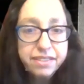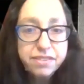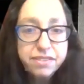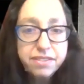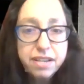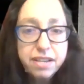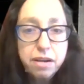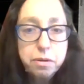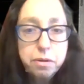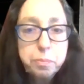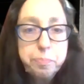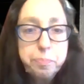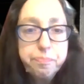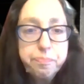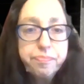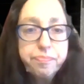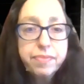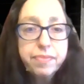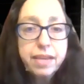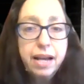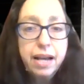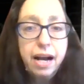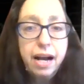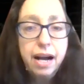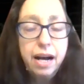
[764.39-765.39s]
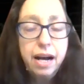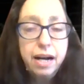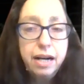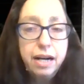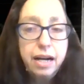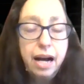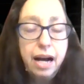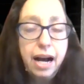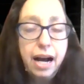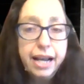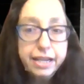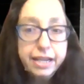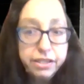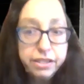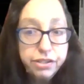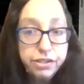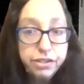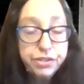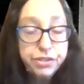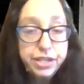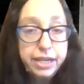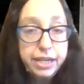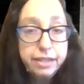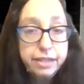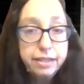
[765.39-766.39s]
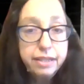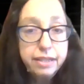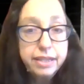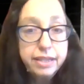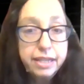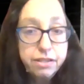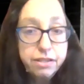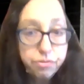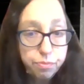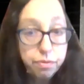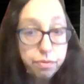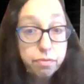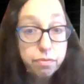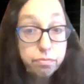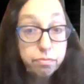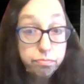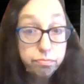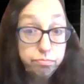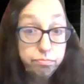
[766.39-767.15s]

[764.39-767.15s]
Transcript: So I understand that these were